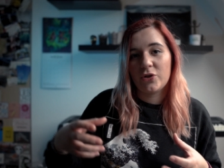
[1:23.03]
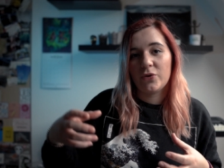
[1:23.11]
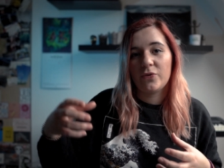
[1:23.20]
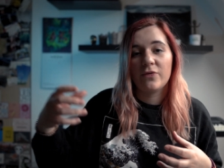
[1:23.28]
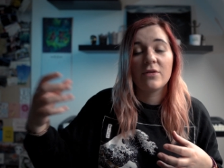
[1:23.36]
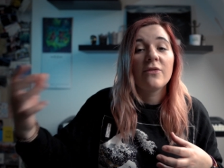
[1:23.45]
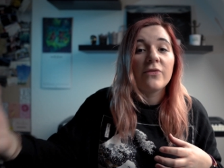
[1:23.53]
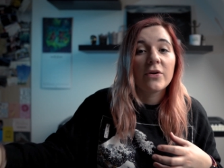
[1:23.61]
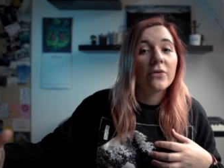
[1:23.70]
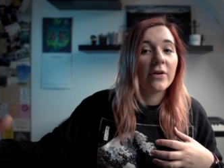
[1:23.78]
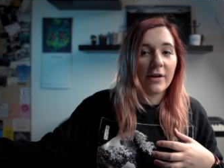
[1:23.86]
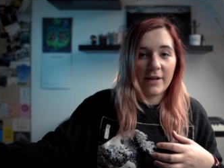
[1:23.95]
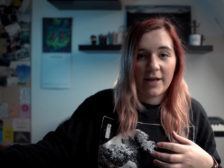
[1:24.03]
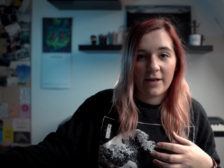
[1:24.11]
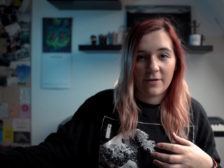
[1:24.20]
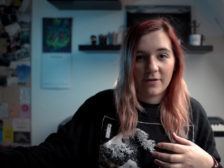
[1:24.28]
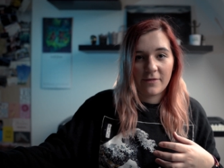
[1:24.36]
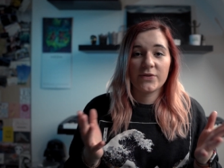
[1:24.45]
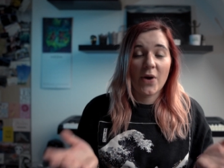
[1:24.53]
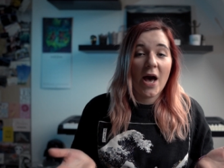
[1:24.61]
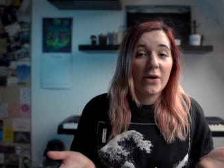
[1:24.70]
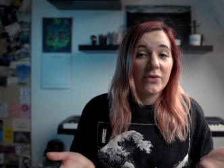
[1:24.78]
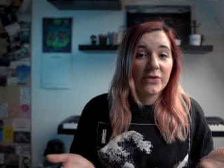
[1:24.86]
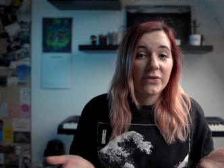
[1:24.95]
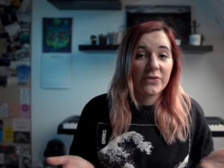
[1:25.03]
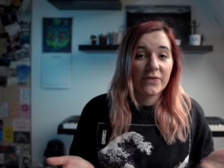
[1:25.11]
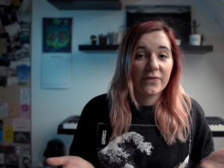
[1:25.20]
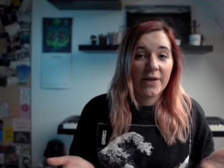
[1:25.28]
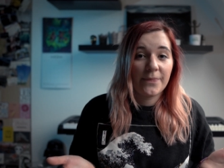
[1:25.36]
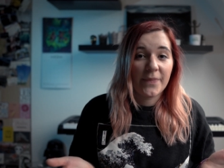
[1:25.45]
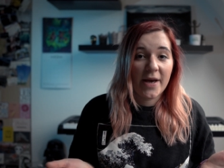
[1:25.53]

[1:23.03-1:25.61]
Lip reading: to the viewer later. So how do you do that